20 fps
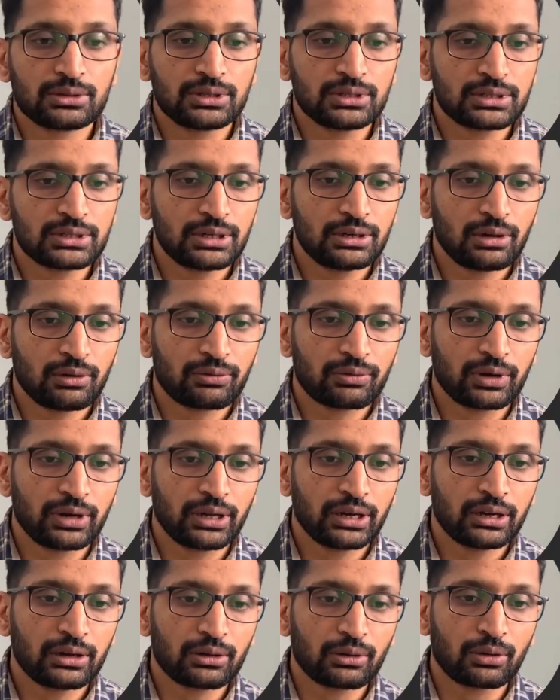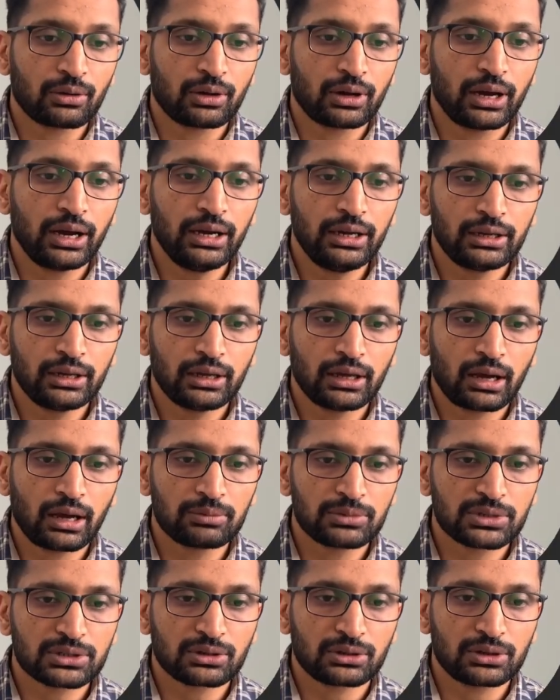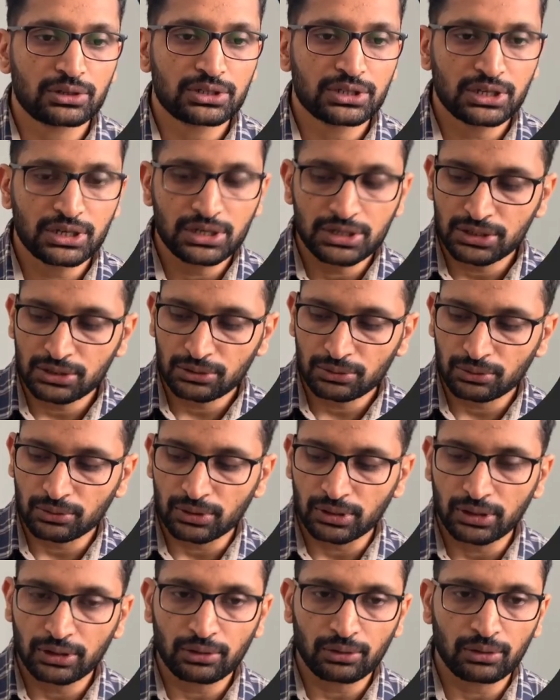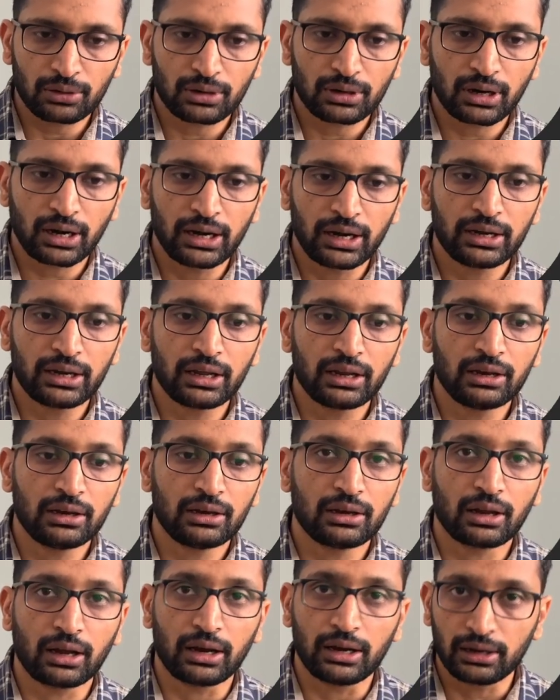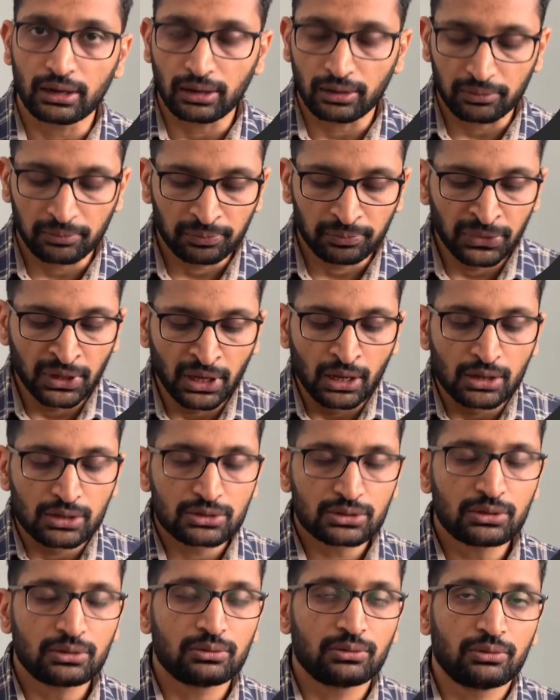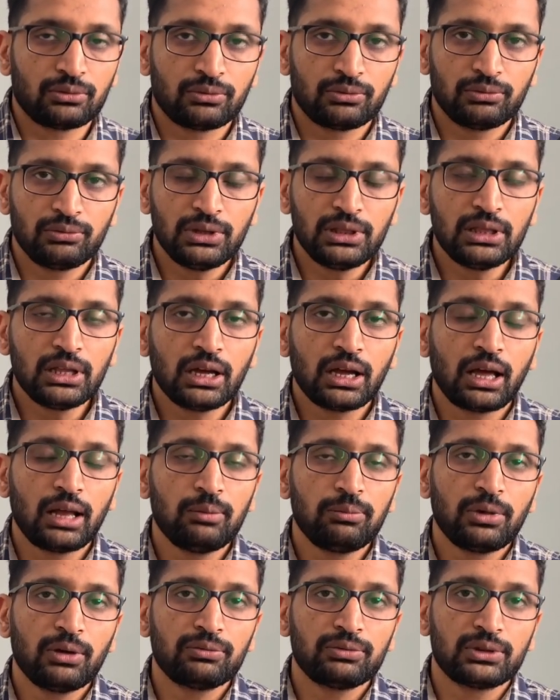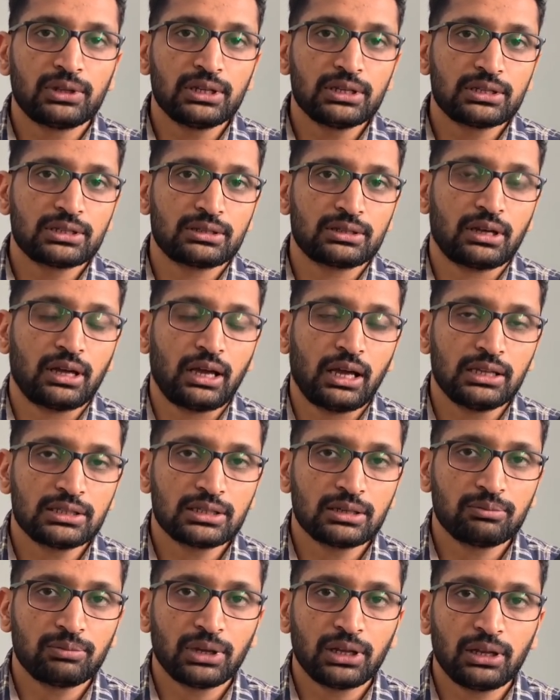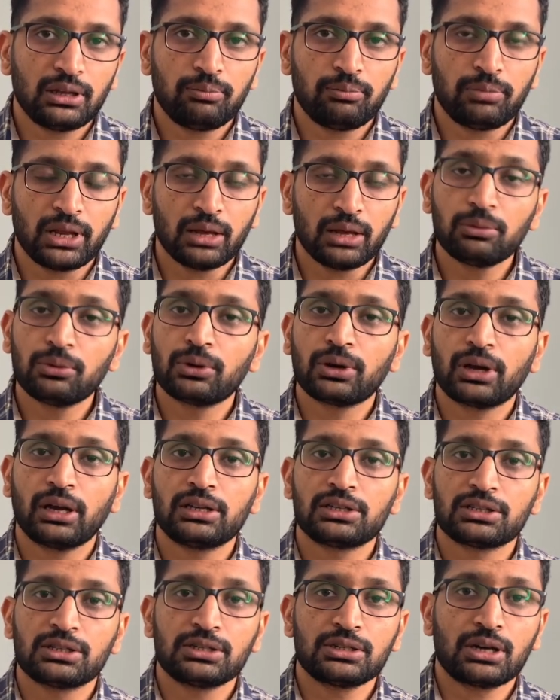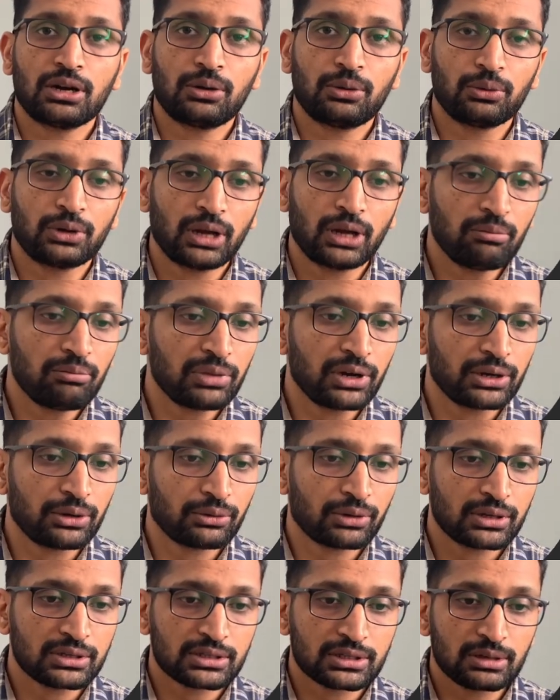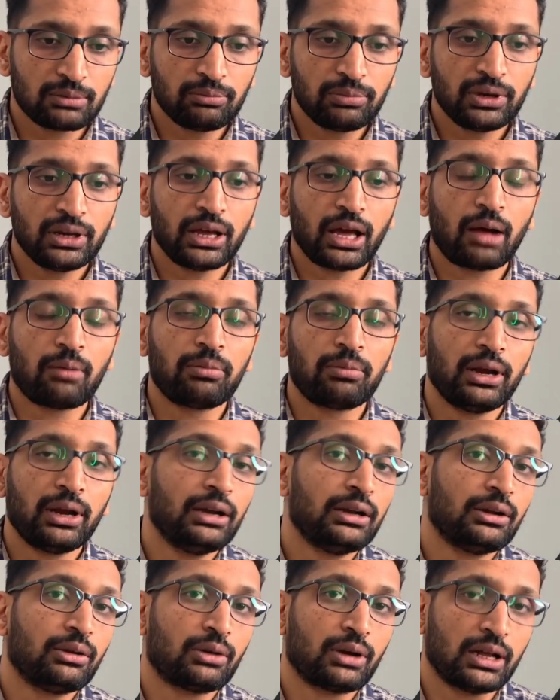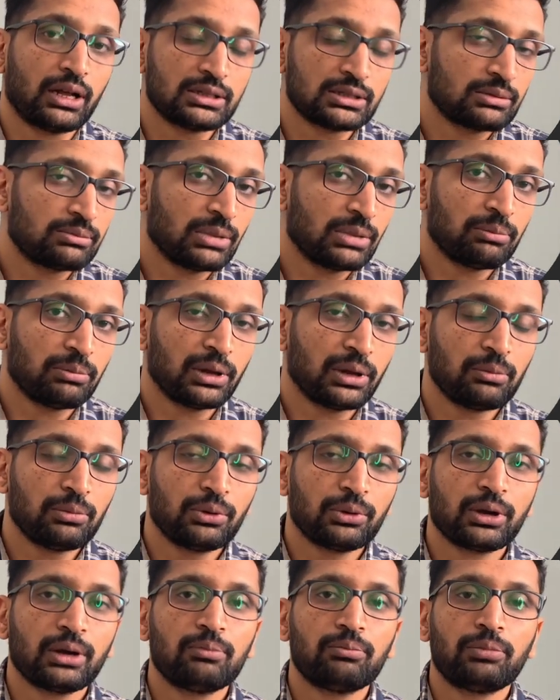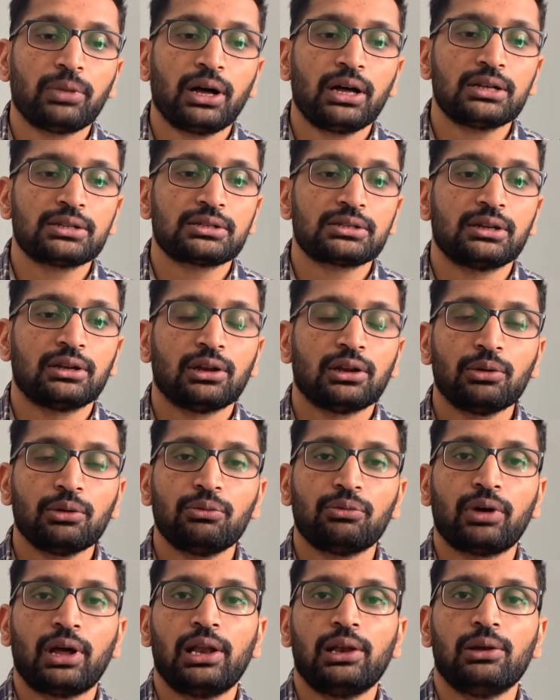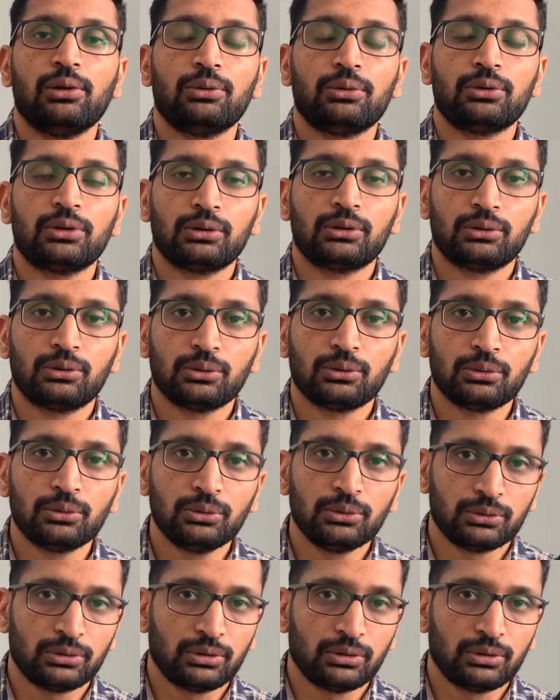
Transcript: instead of running it on a 80, I'm just going to change it to run it on a 9090. So with the help of this Ansible playbook and Jinja2 template, you can simply update your Ansible playbook and pass a new value to